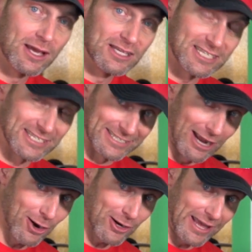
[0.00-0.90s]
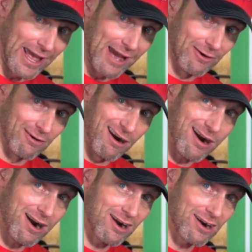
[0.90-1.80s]
StarCat
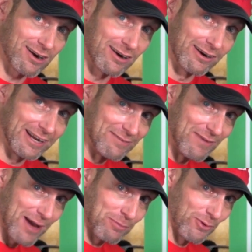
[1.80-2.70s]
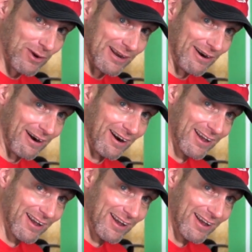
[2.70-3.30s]
evaporator.